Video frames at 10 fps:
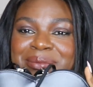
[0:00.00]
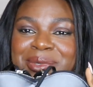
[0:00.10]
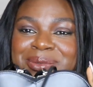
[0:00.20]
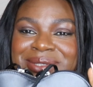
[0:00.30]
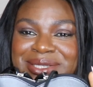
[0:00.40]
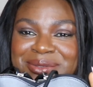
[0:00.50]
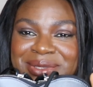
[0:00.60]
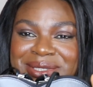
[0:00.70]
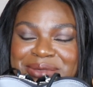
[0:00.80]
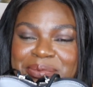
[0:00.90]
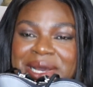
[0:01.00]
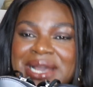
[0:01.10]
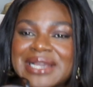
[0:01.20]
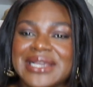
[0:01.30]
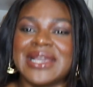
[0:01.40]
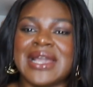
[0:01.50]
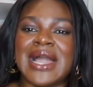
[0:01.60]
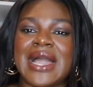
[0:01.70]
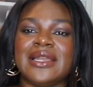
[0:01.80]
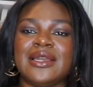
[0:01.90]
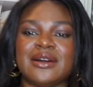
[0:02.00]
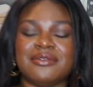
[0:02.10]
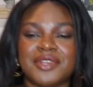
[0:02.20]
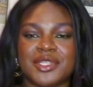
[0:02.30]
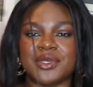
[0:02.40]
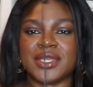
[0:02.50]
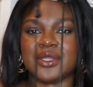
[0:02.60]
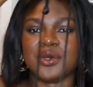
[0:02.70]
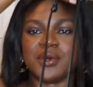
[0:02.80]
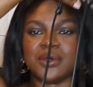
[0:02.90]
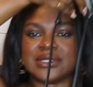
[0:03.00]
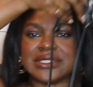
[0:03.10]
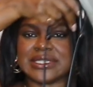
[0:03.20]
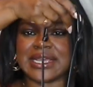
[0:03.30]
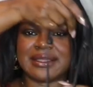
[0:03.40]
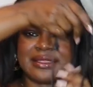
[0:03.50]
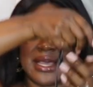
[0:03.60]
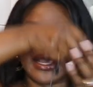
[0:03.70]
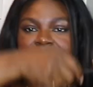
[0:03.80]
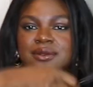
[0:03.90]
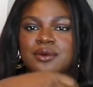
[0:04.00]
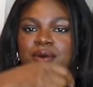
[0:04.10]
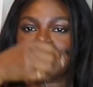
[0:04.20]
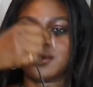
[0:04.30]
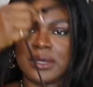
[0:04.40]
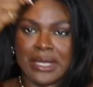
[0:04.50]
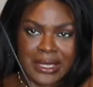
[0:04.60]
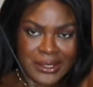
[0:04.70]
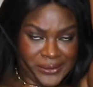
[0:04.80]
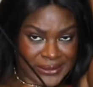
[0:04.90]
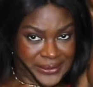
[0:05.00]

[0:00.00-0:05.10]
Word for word: I'm obsessed with this bag I love it you can hold it like that or you